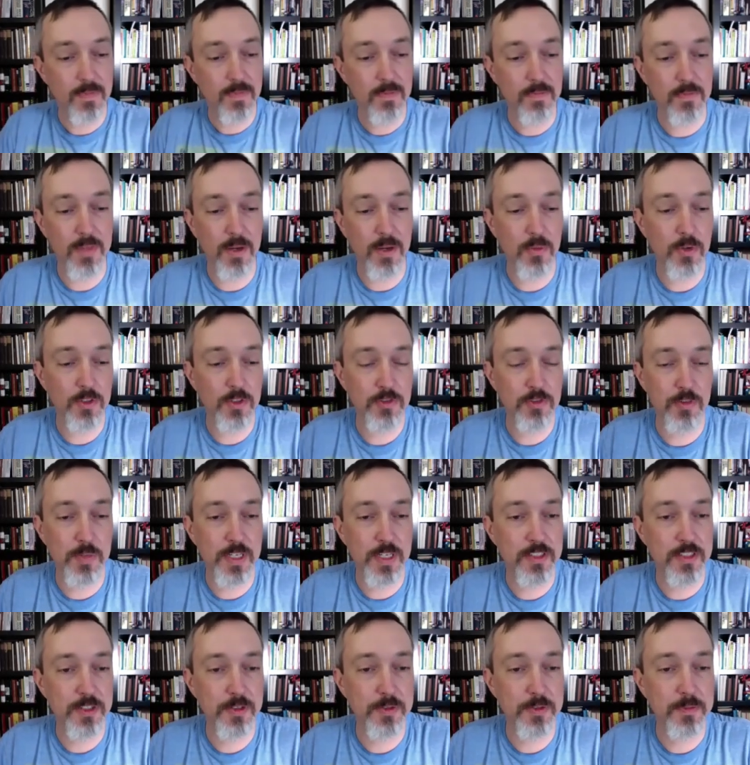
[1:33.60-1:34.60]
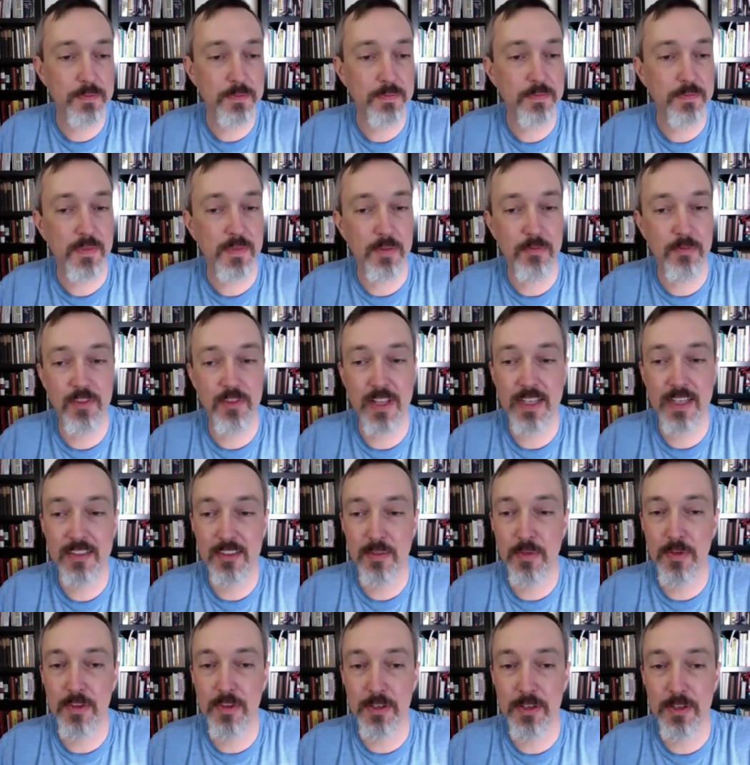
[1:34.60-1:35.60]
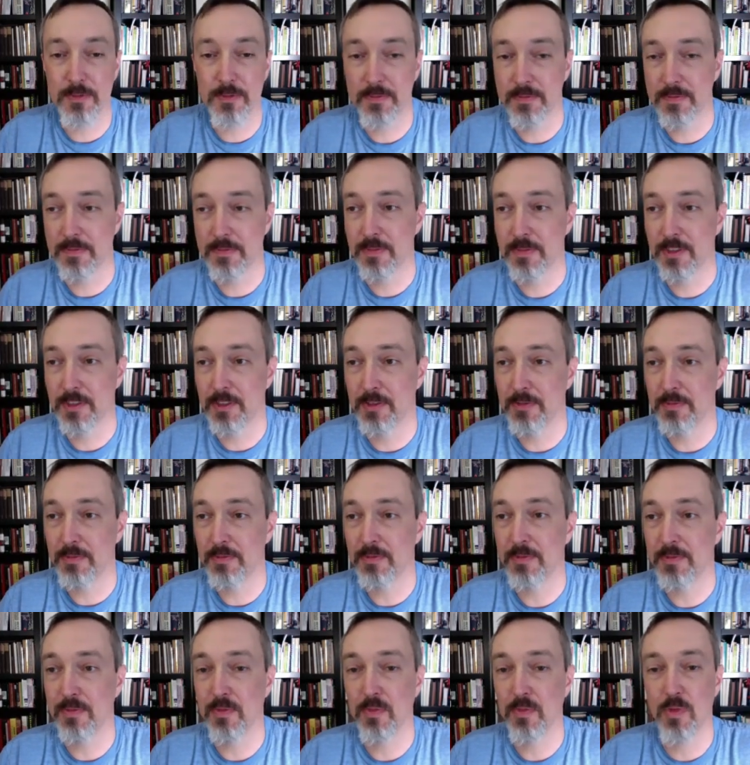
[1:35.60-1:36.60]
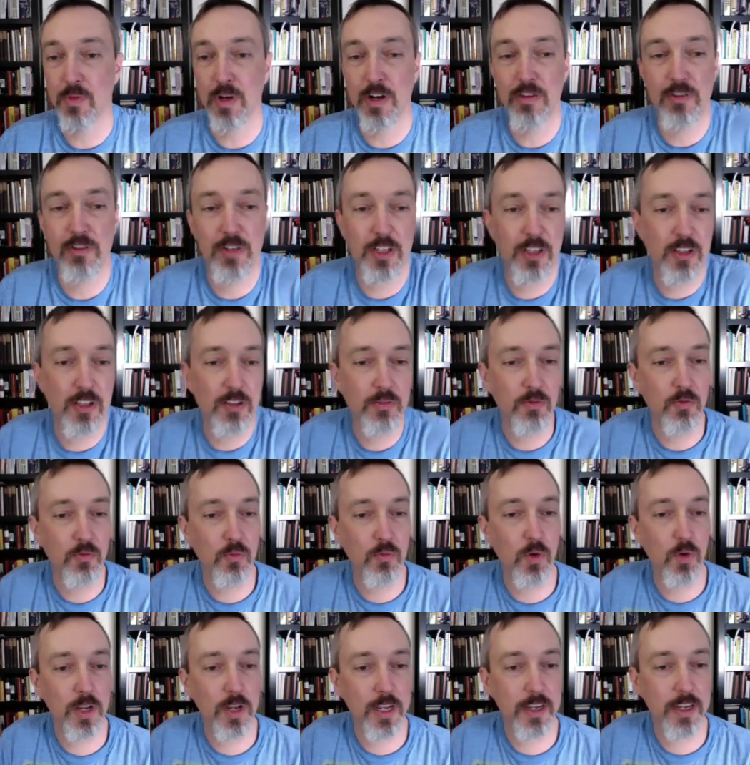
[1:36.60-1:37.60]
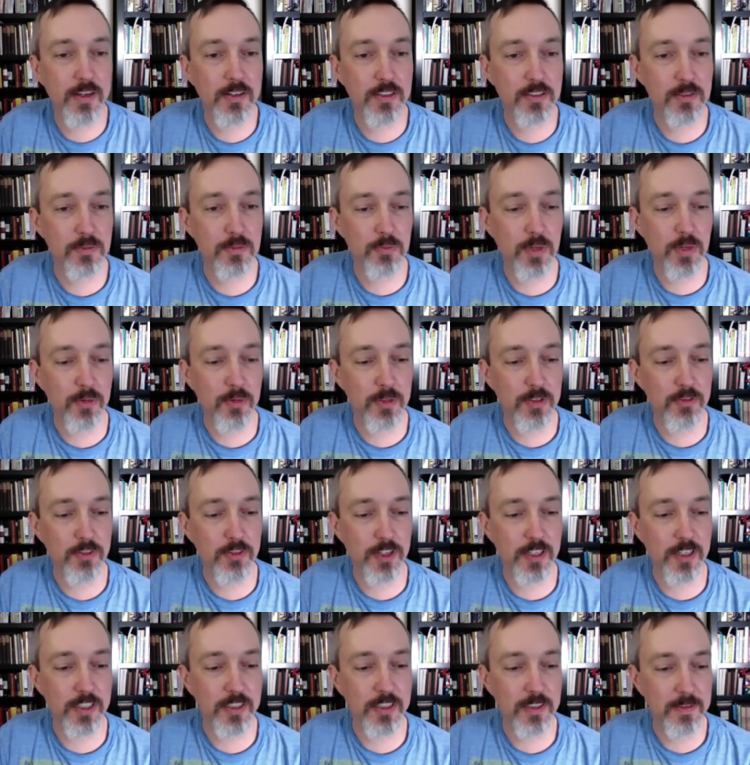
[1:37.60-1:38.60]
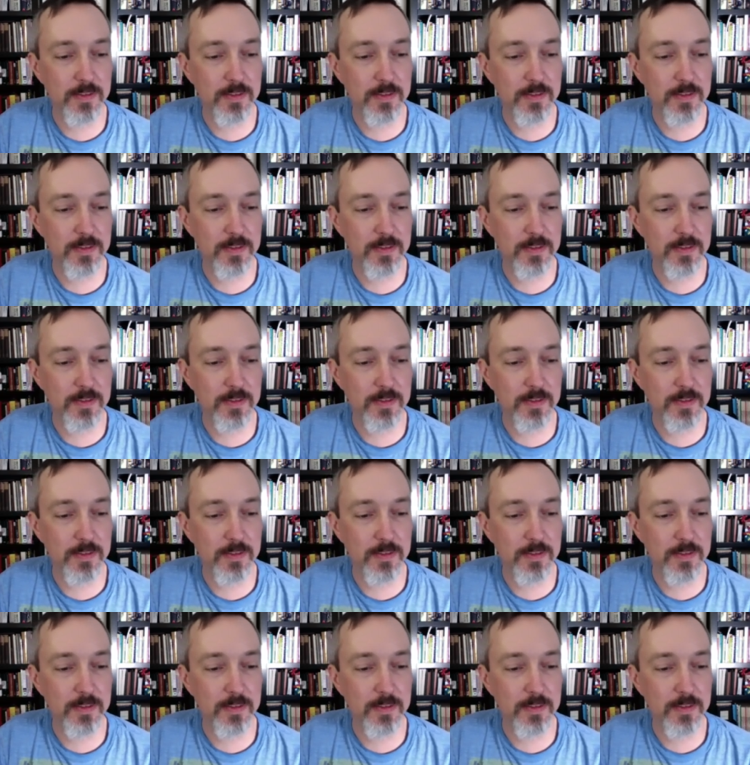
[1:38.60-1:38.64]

That works for me too. I'm flexible though, so whatever y'all work out is probably fine.